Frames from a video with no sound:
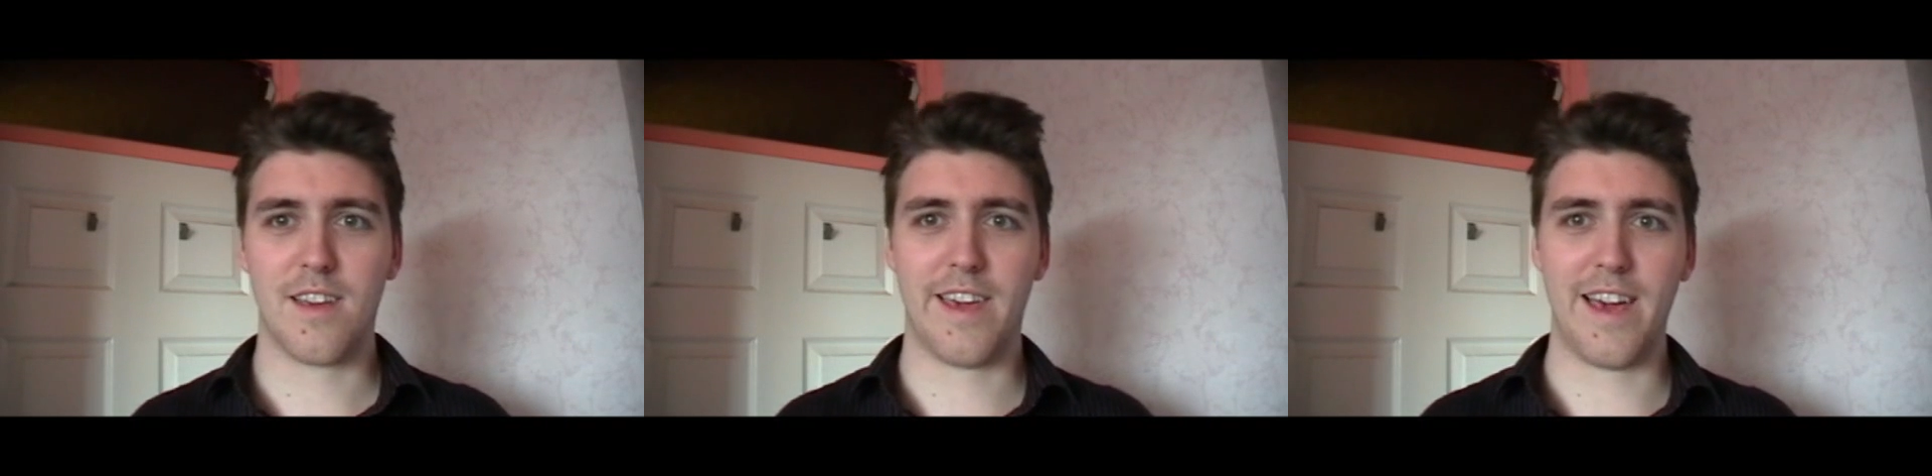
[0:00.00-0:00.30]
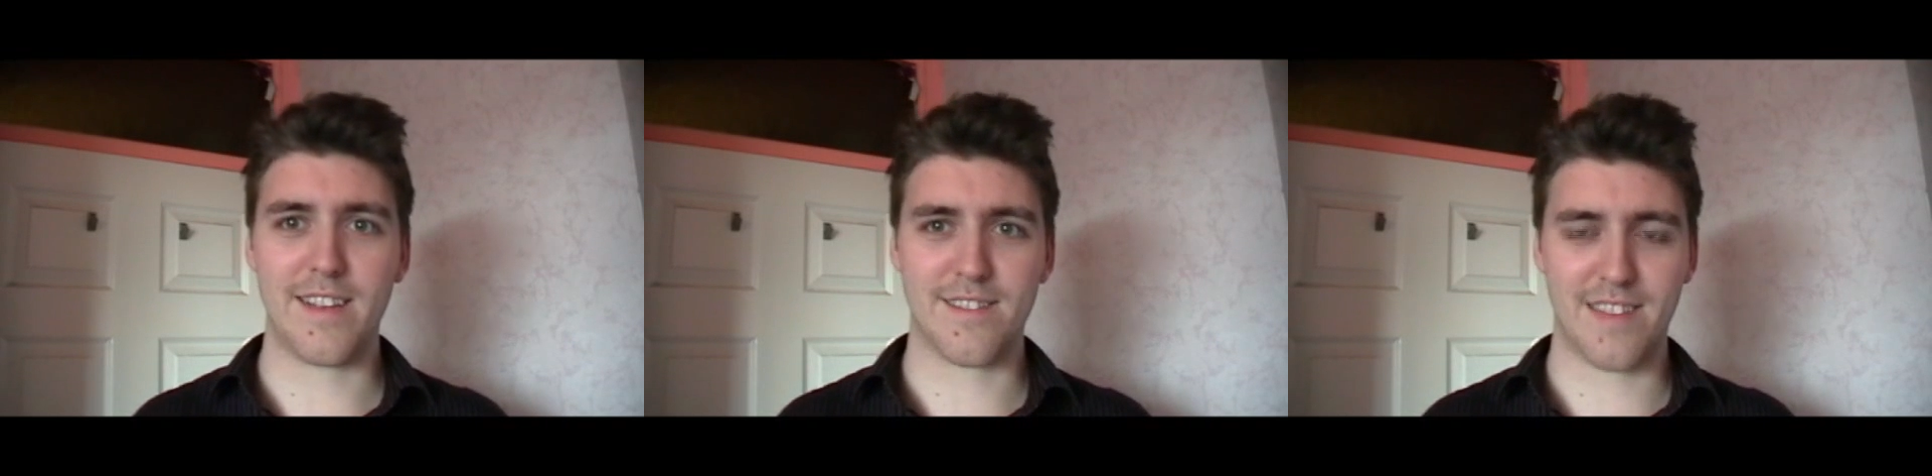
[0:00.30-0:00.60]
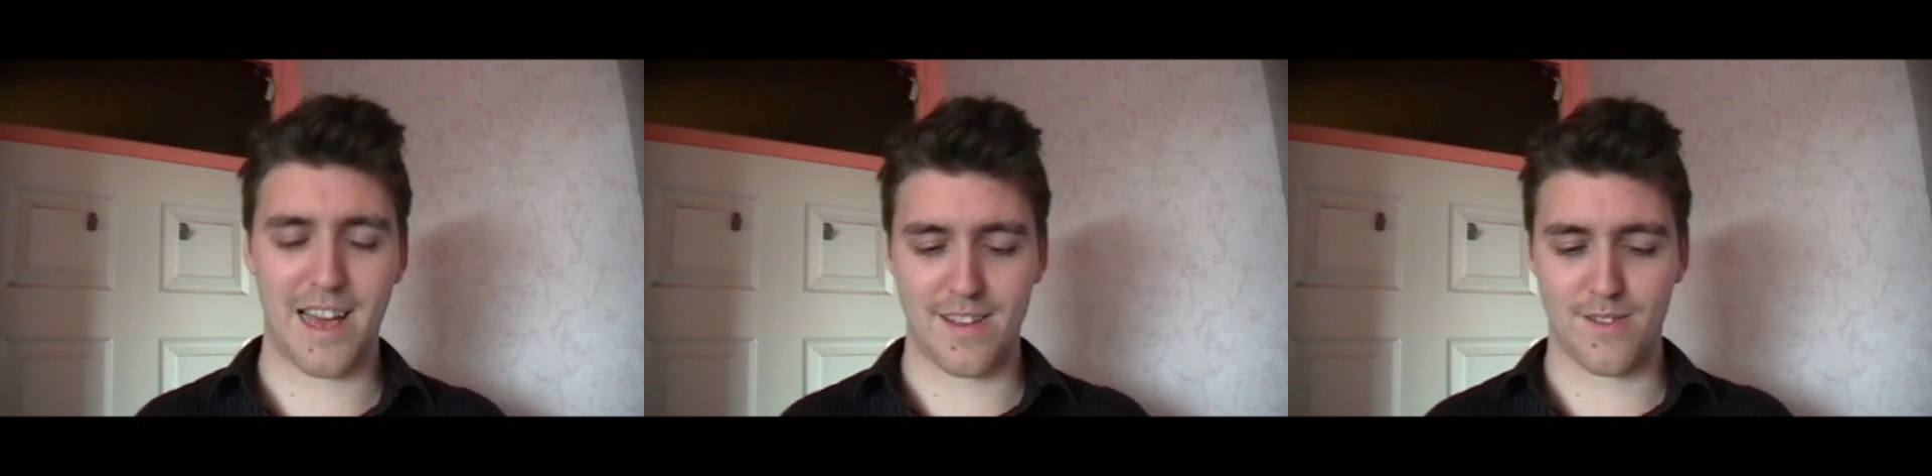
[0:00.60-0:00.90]
Yes,
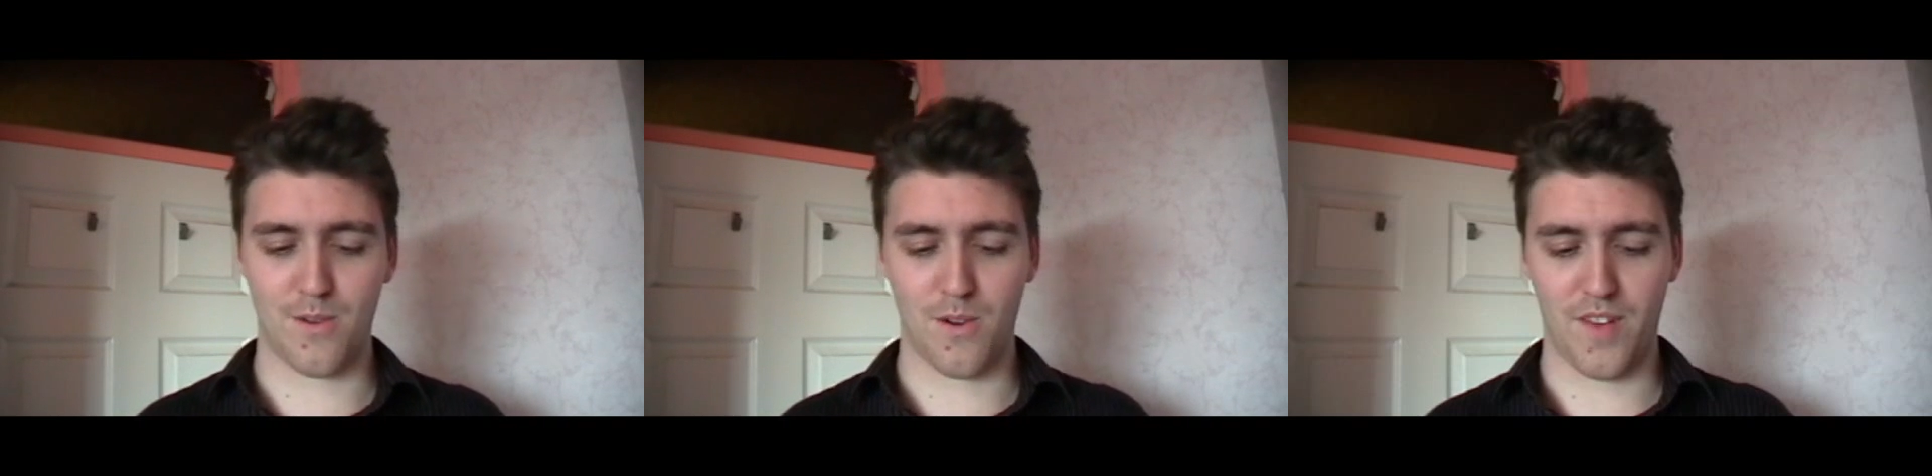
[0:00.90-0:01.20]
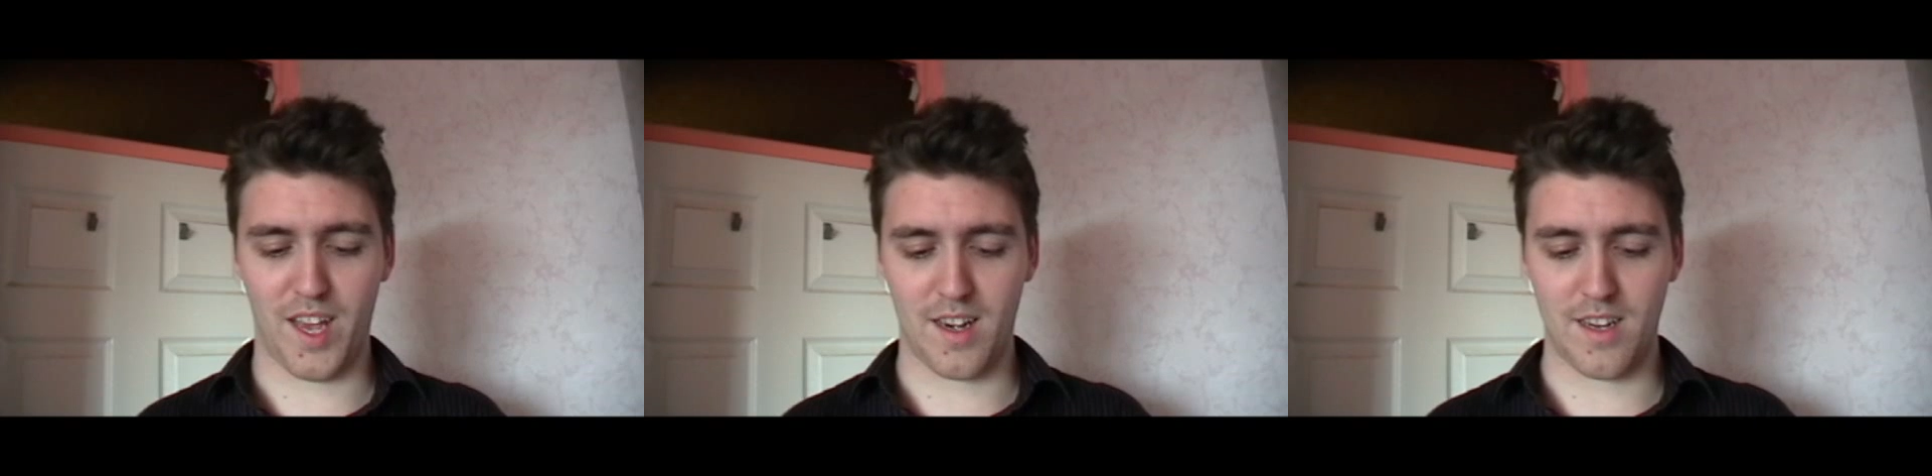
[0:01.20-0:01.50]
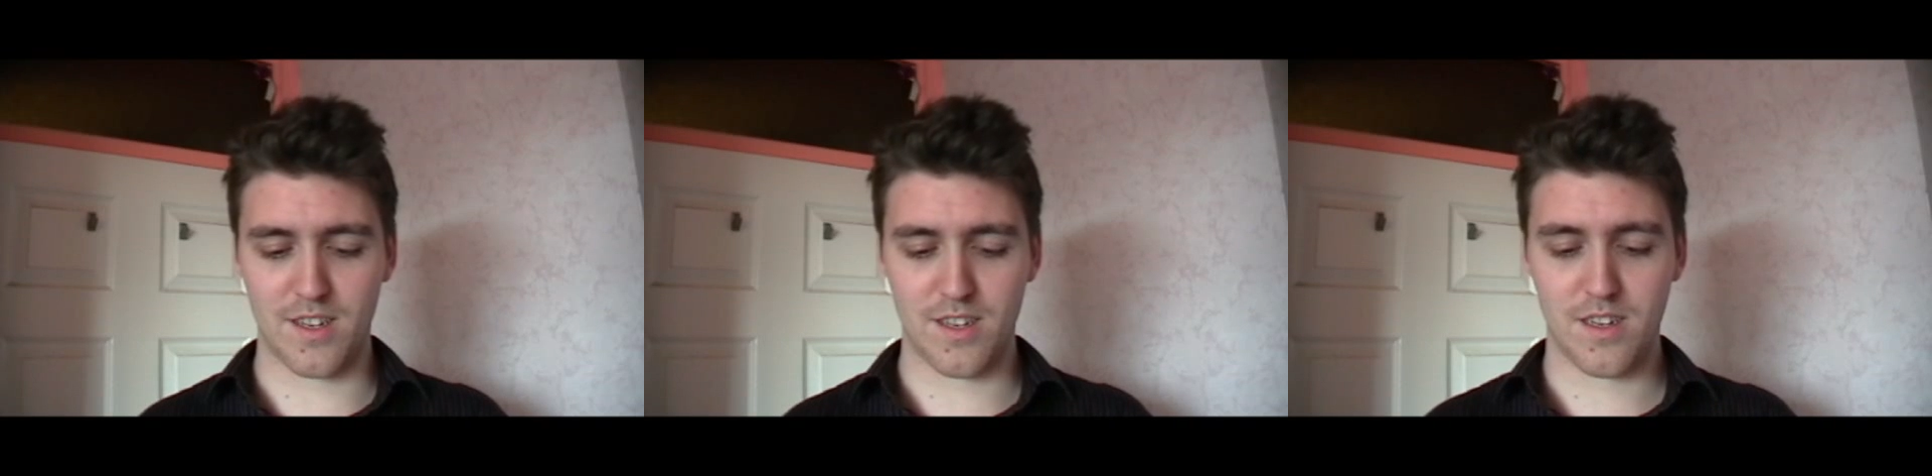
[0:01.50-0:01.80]
that sort of
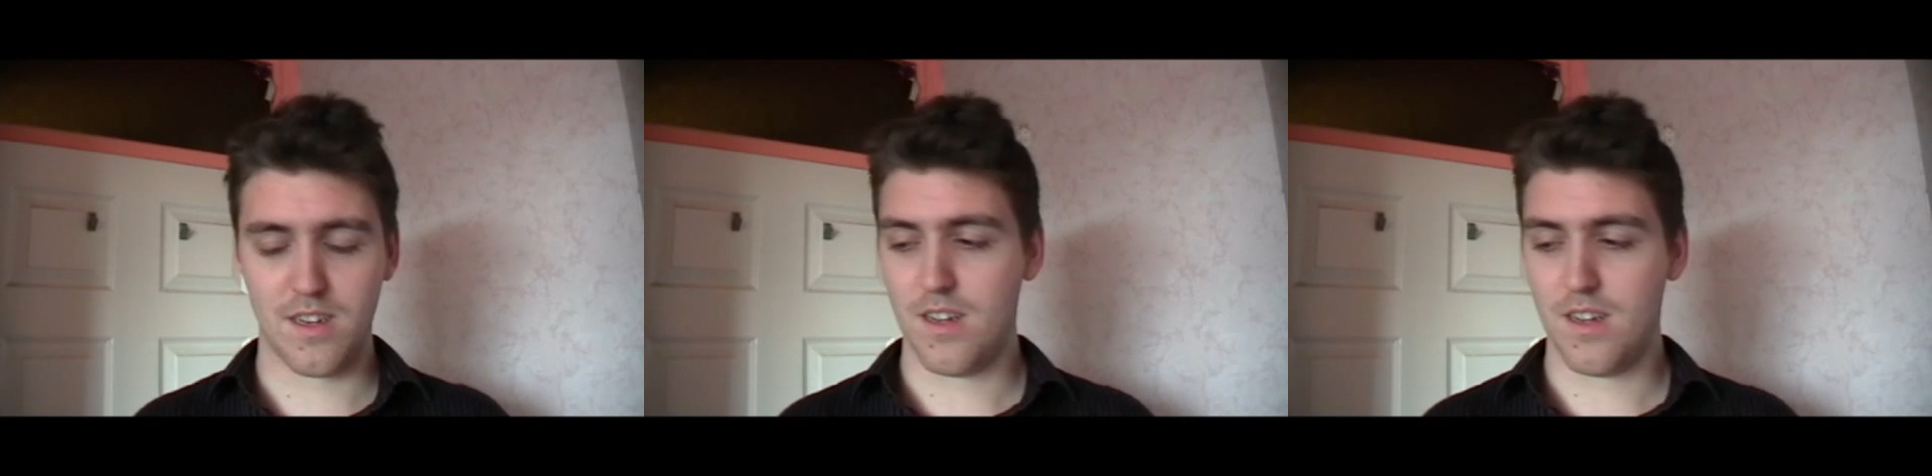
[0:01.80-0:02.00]
English.